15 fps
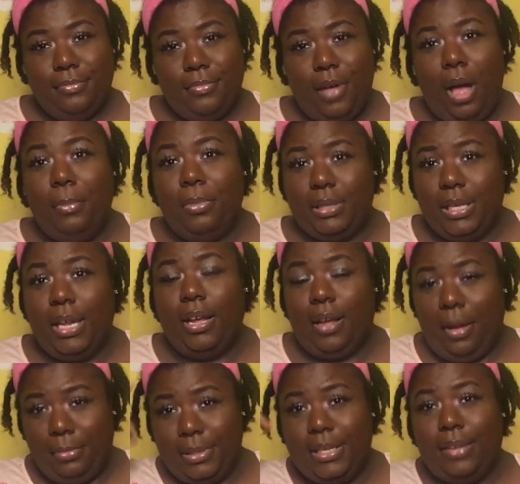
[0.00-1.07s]
I'm
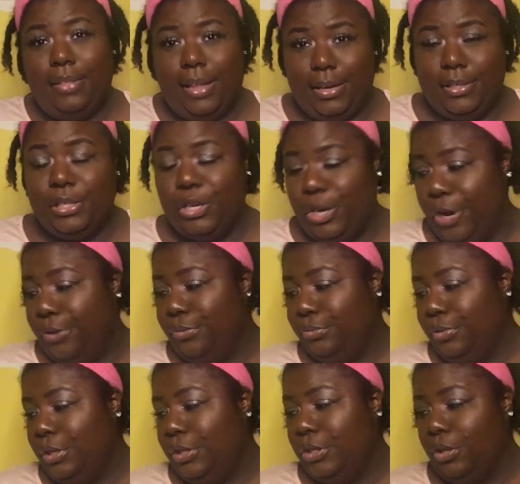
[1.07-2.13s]
gonna take that into now.
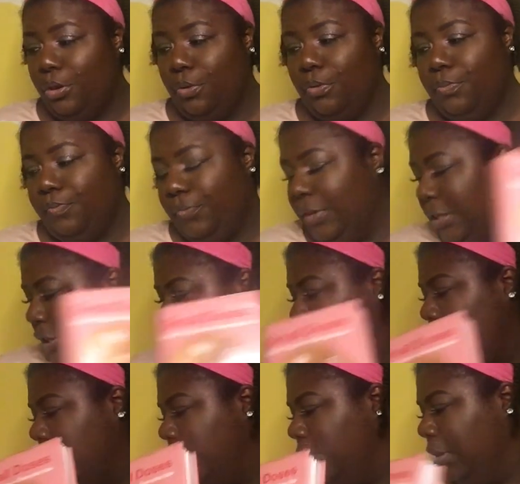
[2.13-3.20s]
So this is
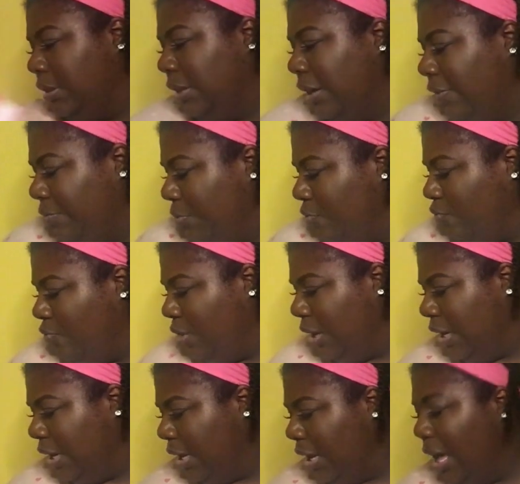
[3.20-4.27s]
one book that I've been
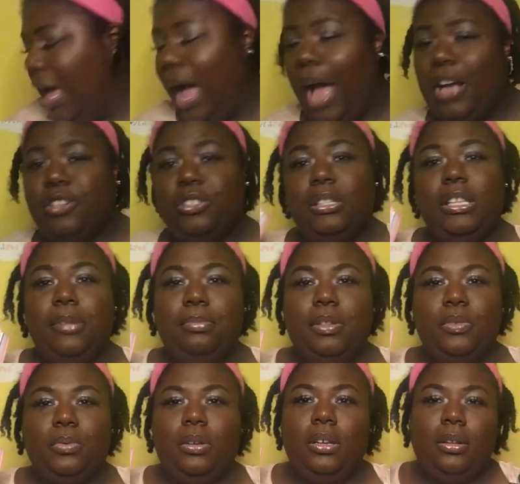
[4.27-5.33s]
reading. I actually keep this
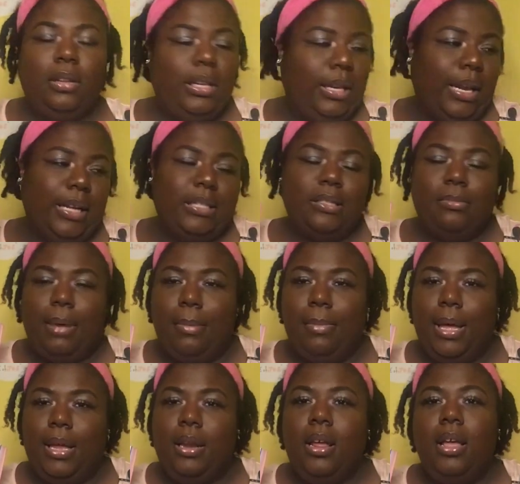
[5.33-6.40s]
one next to my
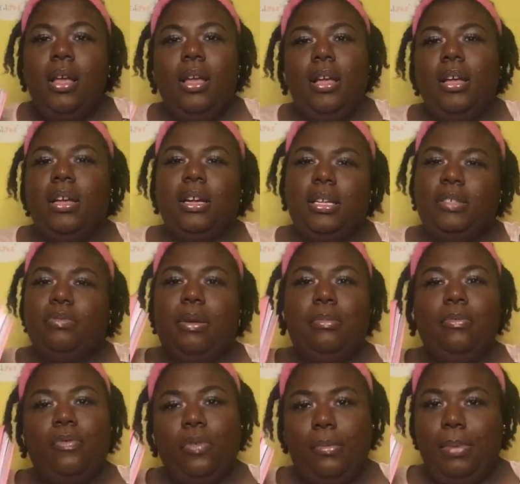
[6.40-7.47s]
bed because right
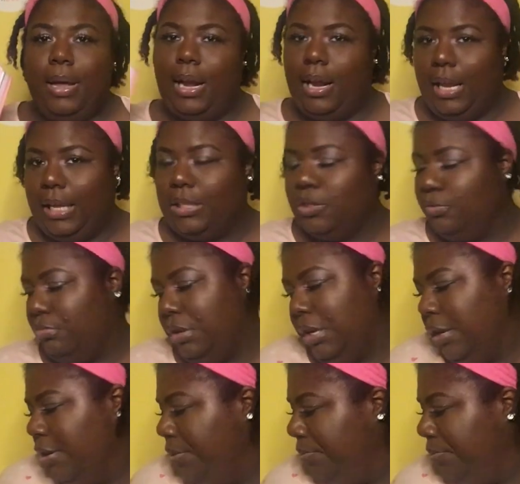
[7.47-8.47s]
before bed I like to read.